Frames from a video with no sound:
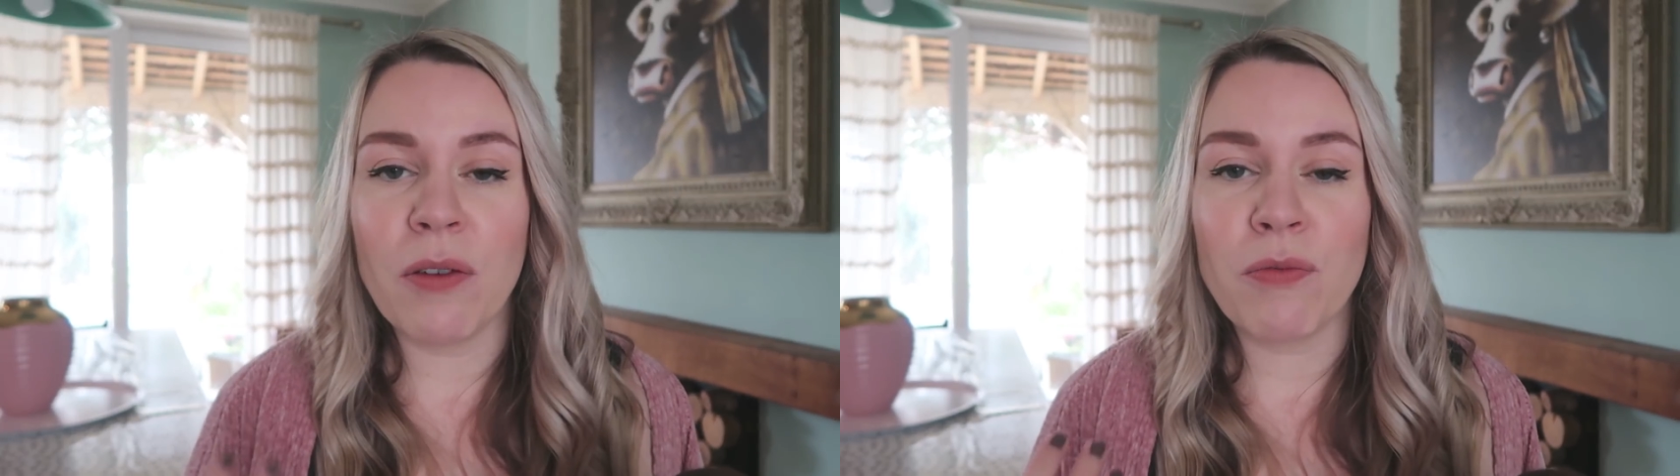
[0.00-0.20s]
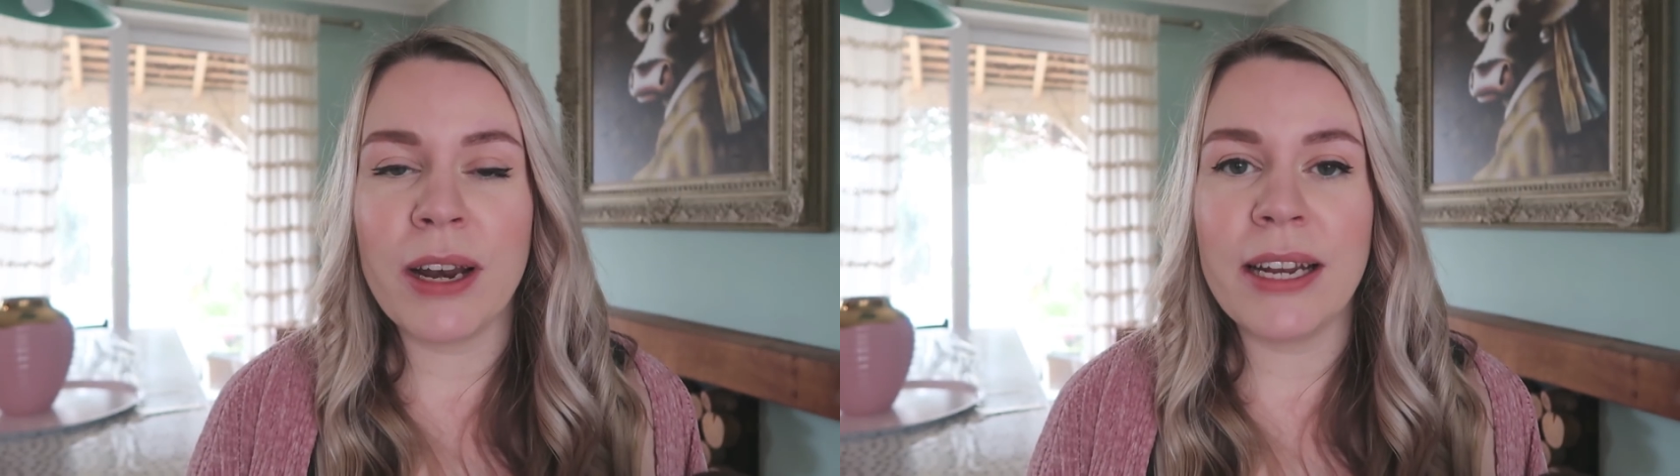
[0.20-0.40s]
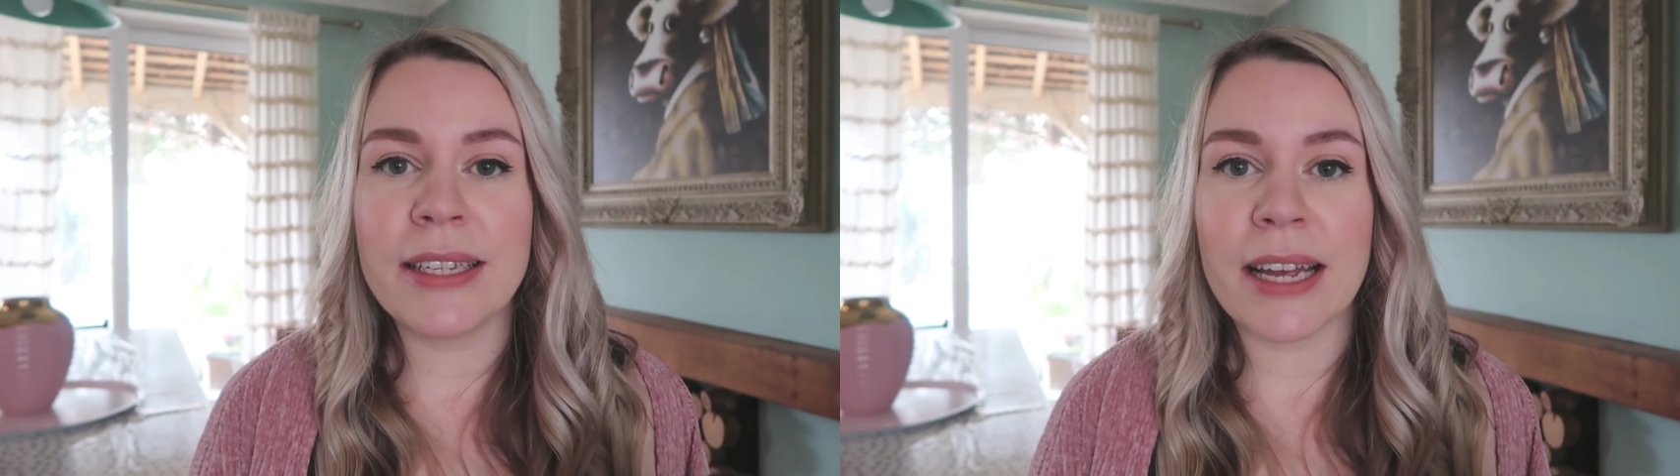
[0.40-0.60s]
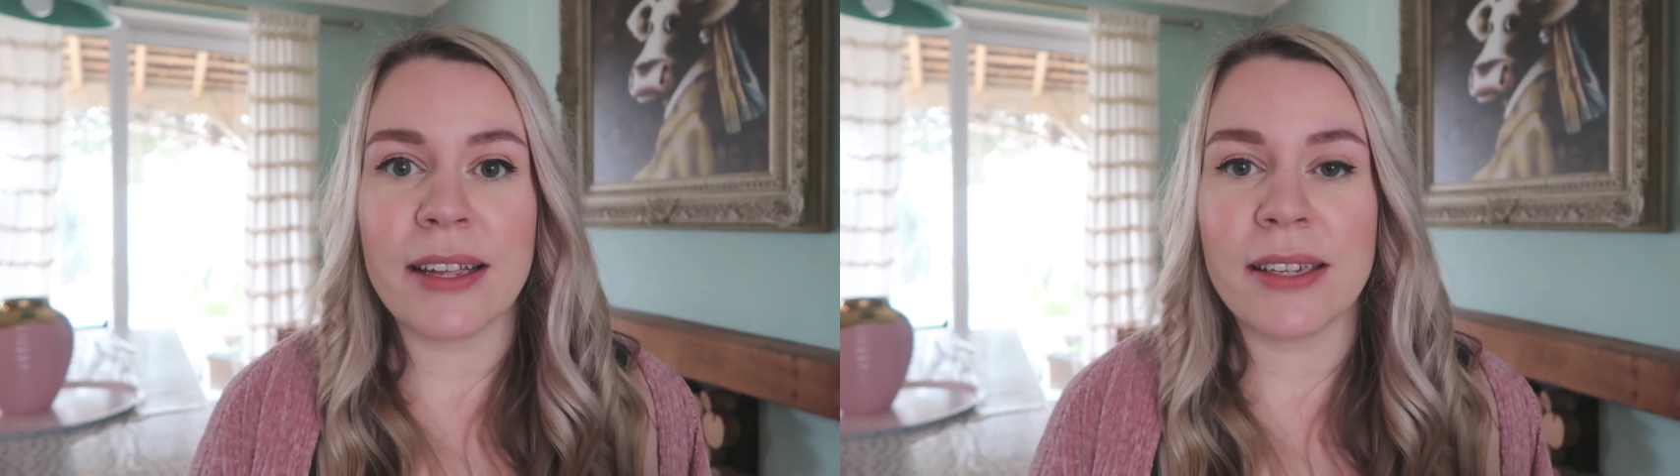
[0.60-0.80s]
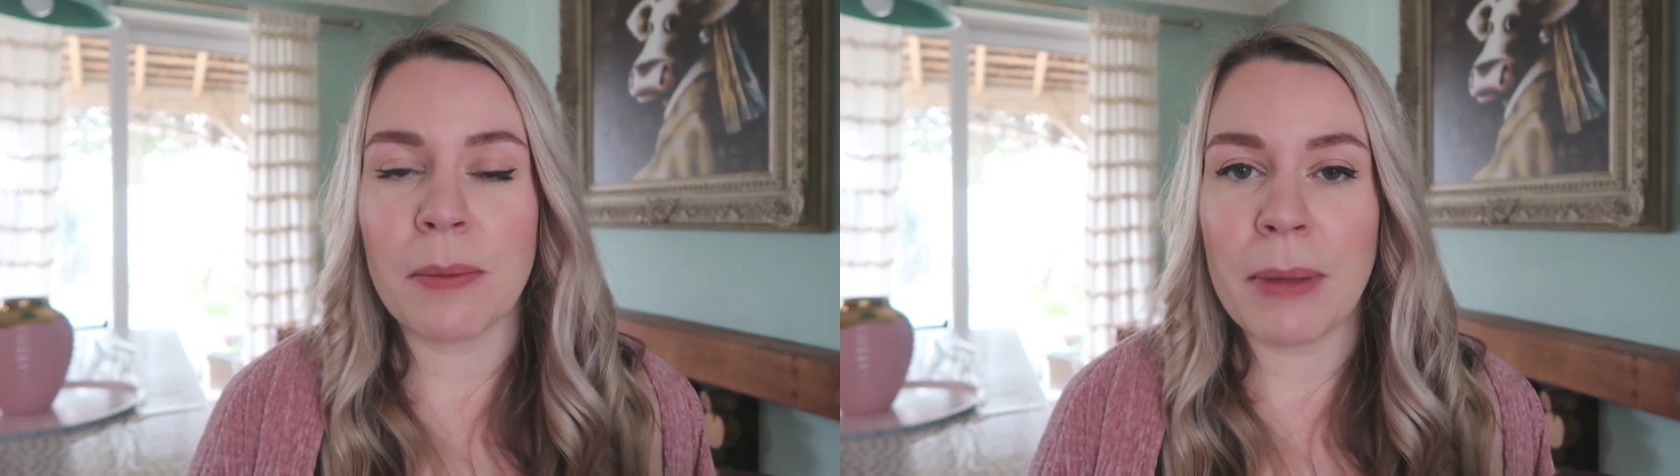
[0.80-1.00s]
It really
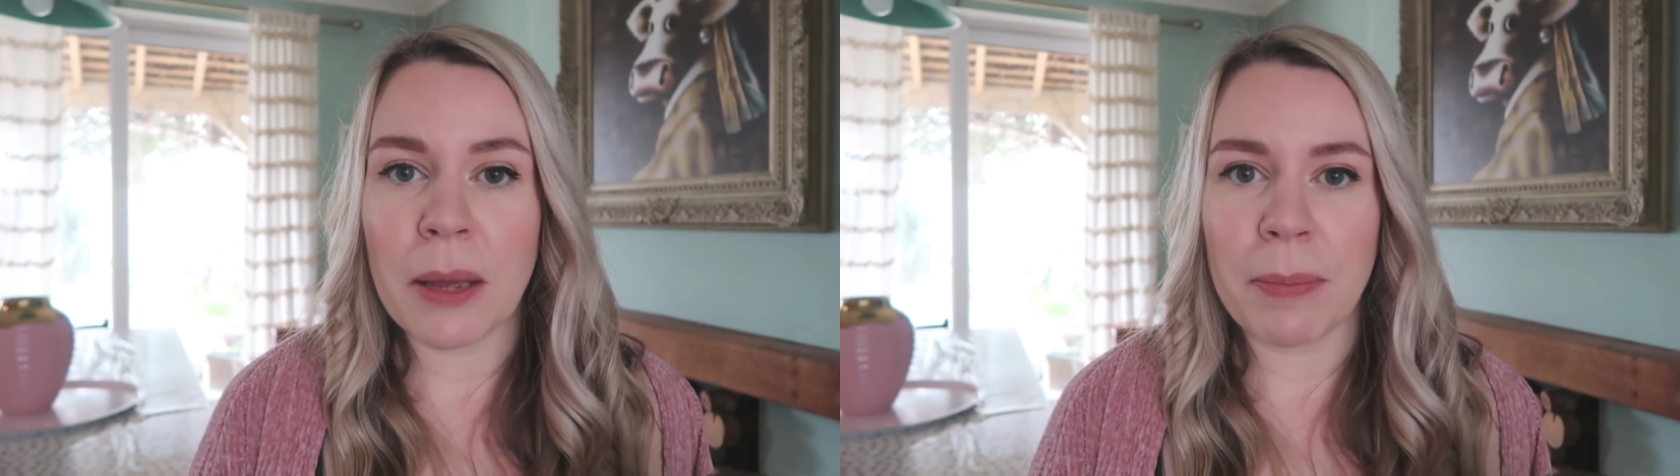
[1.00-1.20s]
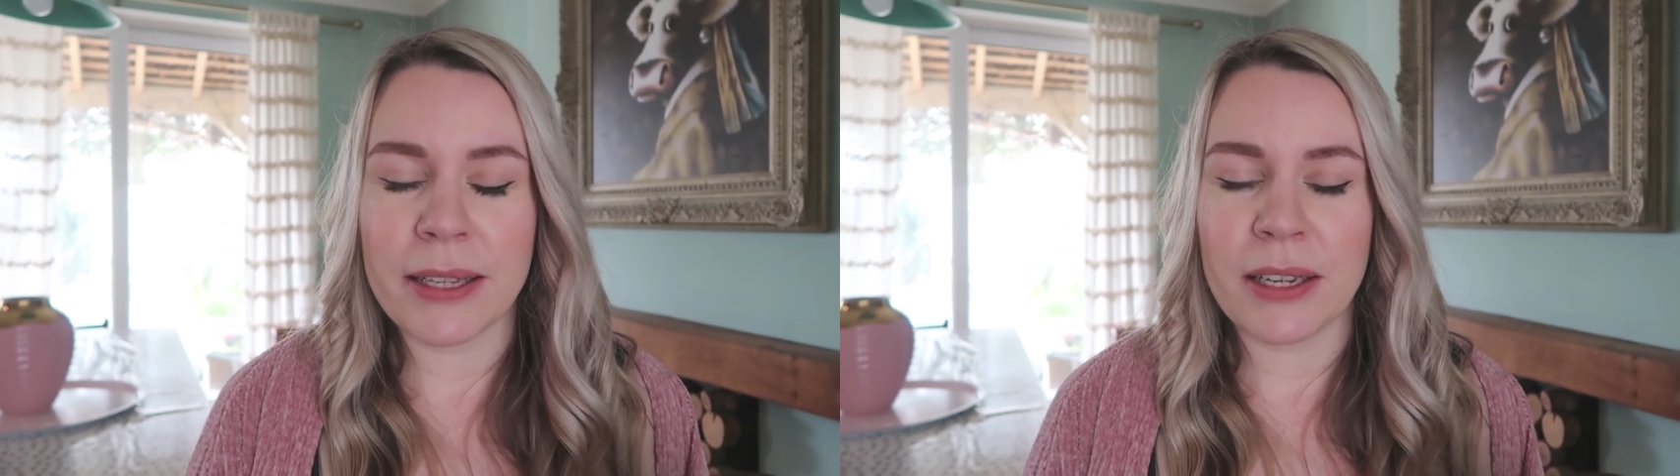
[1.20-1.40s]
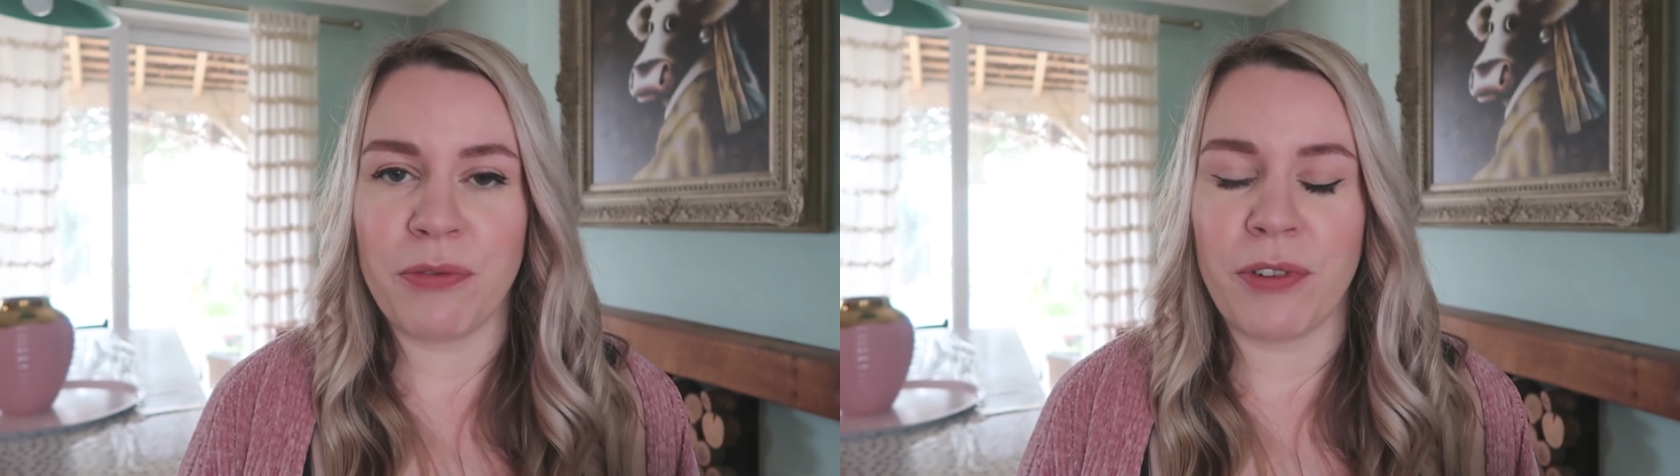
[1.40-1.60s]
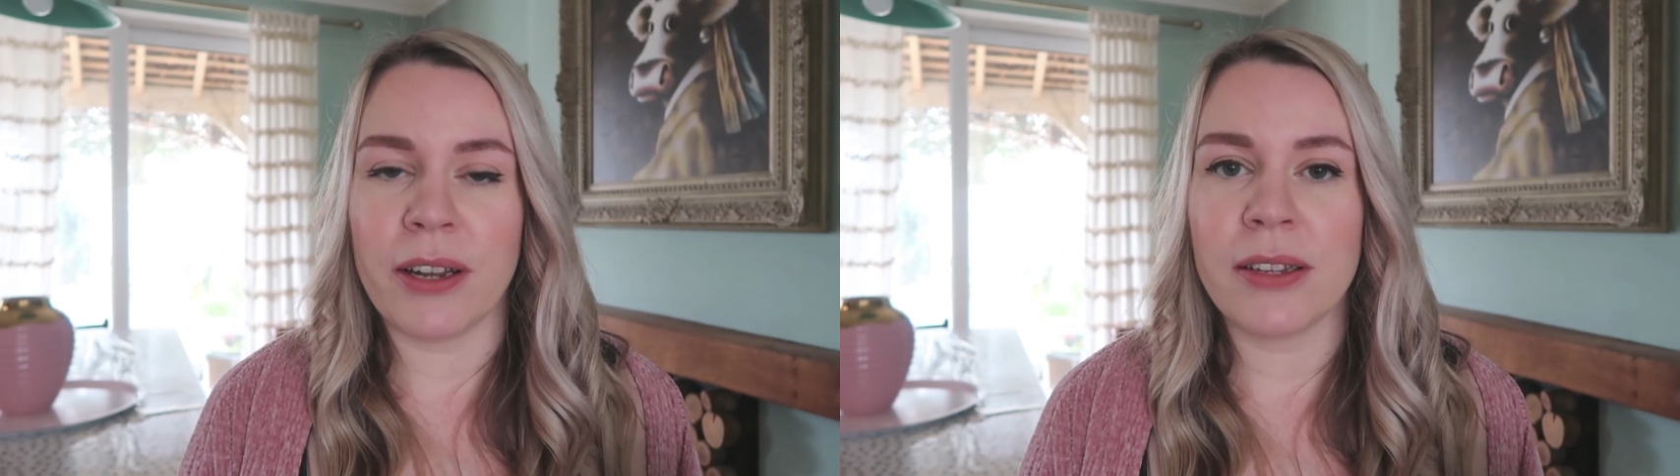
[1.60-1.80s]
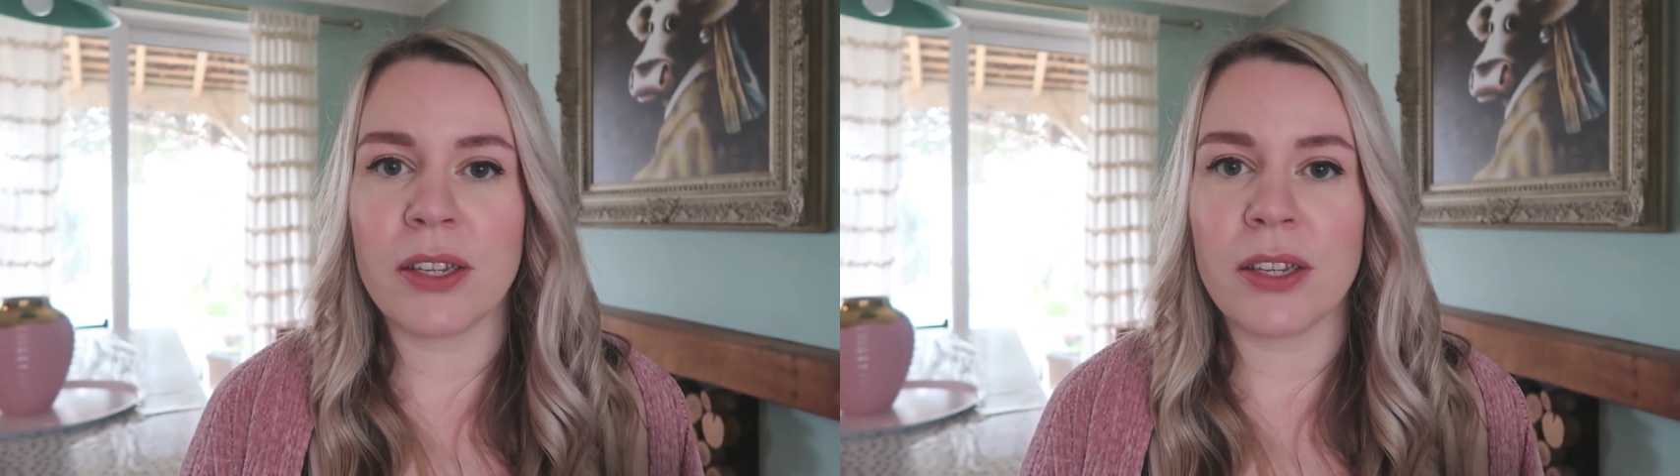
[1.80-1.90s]
does make a big difference.